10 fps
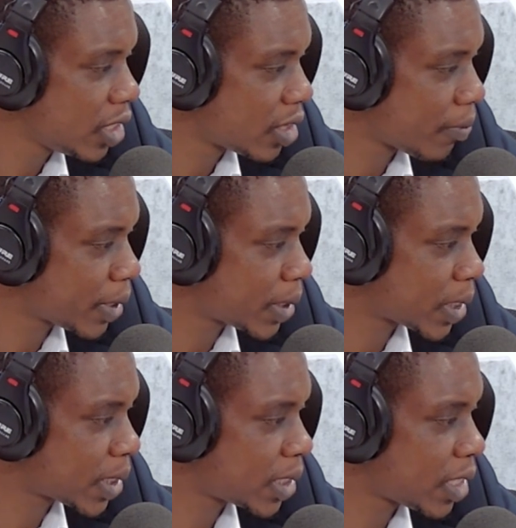The
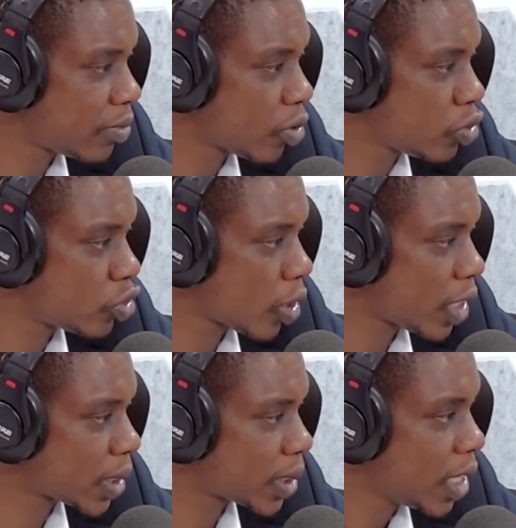business team, they'll join
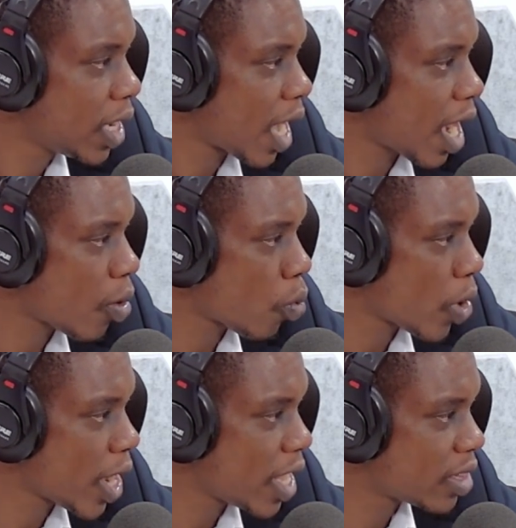us
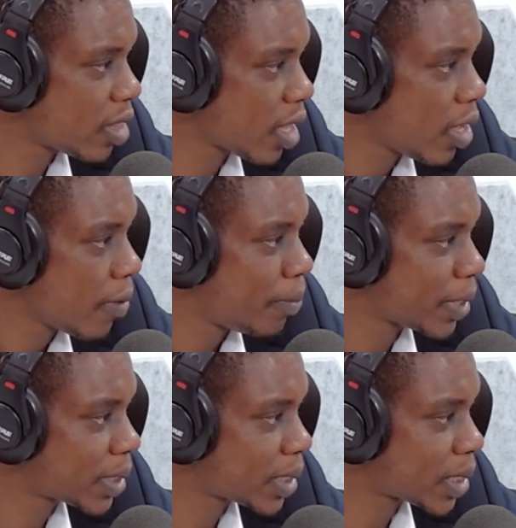with the
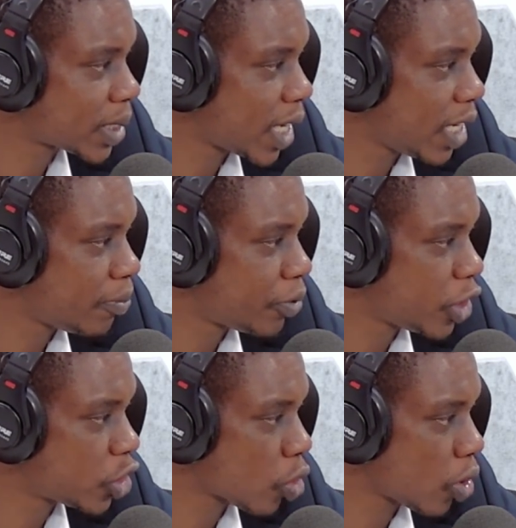Business Daily pretty
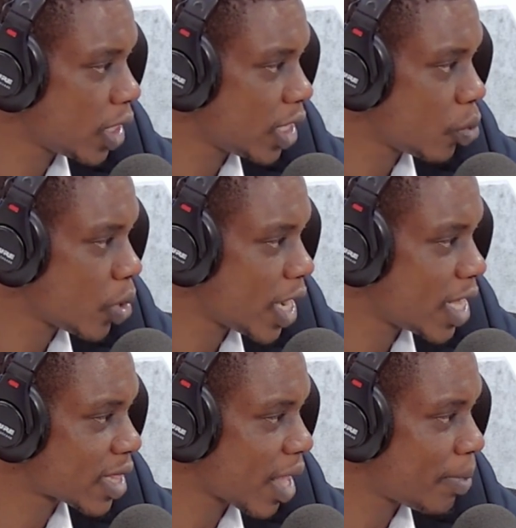shortly
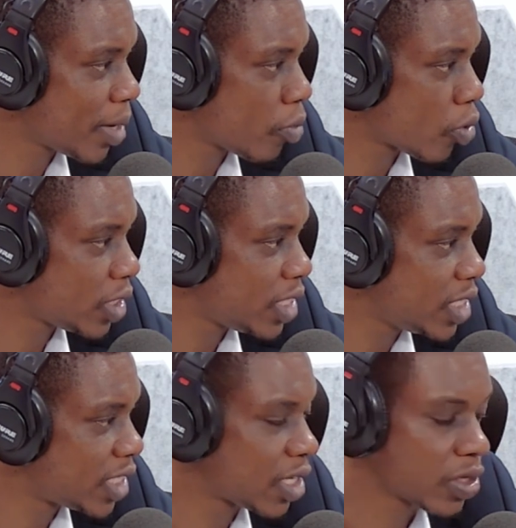with a bit more
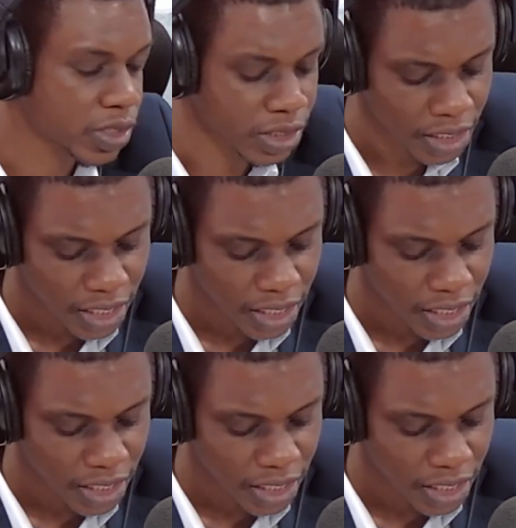details